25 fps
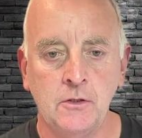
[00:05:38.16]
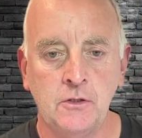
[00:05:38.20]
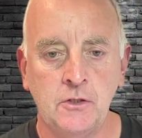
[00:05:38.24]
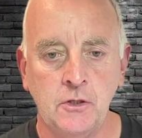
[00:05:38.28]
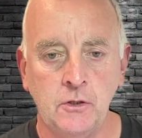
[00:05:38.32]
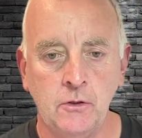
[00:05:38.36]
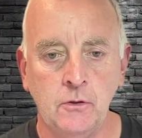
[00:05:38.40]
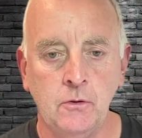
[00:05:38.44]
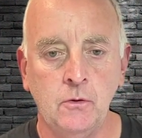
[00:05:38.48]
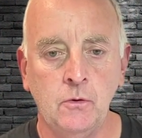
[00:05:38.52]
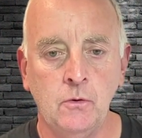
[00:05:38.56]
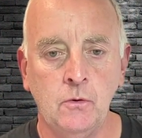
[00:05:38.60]

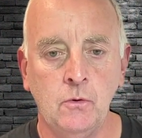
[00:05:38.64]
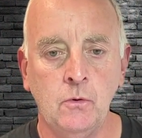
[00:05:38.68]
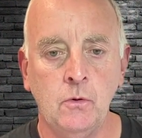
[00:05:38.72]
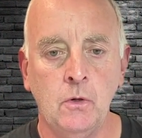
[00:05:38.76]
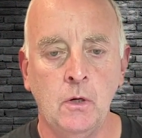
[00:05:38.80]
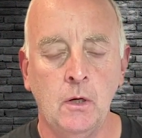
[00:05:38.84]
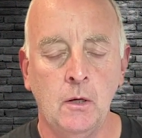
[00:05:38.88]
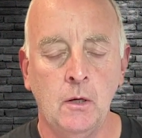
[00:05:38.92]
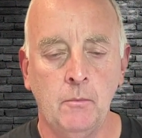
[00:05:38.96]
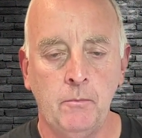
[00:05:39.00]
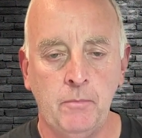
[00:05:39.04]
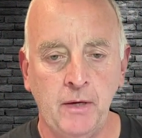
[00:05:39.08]

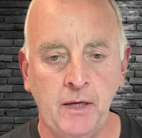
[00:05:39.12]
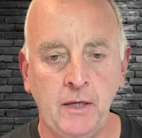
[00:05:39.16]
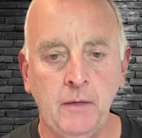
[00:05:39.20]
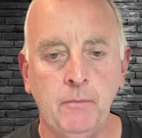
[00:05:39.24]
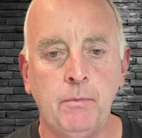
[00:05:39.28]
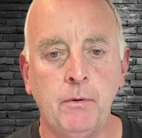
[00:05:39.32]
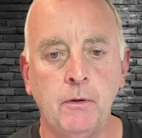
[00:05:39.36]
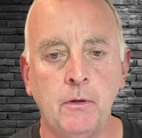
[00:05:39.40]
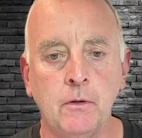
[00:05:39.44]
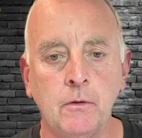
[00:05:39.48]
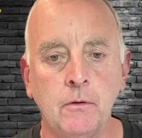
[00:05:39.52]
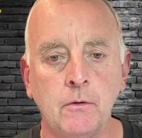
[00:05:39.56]
to
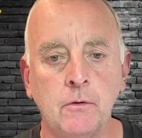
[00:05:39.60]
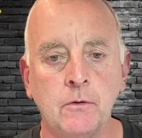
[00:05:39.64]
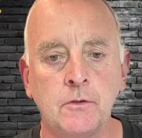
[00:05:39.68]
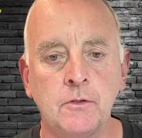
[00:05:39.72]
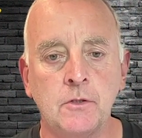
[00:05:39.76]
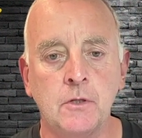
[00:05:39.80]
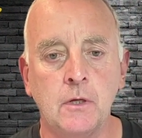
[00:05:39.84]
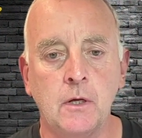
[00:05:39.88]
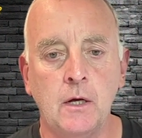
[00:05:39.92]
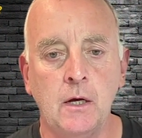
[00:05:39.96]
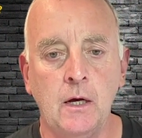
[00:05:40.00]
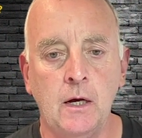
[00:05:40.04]

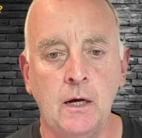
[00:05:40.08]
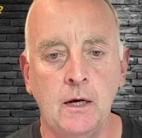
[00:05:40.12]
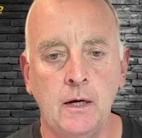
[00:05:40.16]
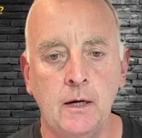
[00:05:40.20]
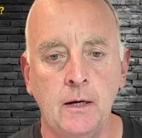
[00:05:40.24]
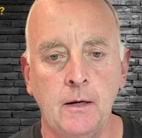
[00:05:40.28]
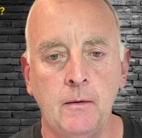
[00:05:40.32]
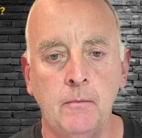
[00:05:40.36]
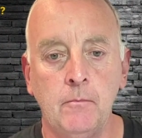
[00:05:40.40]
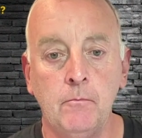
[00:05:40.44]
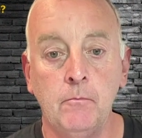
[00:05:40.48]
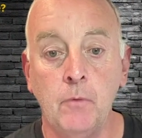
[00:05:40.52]
people's
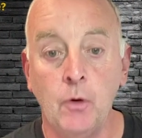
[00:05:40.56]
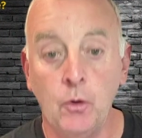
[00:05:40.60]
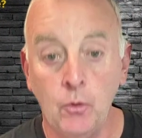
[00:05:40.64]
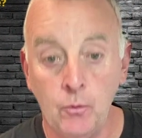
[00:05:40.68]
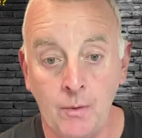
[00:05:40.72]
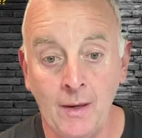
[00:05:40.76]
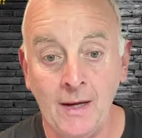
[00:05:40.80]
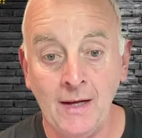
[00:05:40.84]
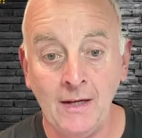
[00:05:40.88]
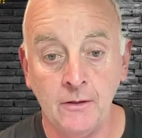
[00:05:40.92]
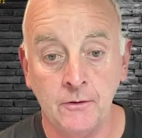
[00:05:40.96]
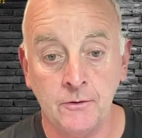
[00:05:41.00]
uh,
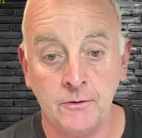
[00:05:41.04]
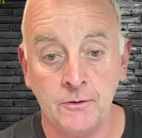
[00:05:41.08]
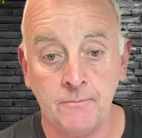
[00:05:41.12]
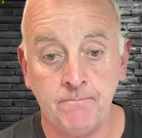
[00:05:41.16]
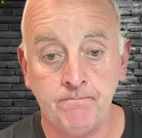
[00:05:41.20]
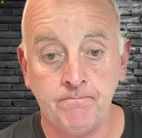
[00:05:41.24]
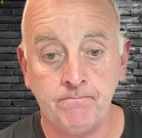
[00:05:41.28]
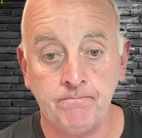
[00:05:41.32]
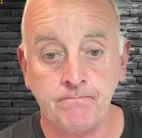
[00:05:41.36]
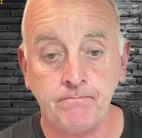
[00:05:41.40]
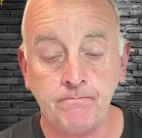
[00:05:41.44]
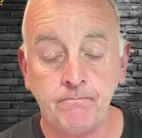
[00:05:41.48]

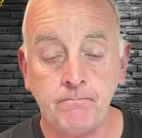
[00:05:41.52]
mobiles.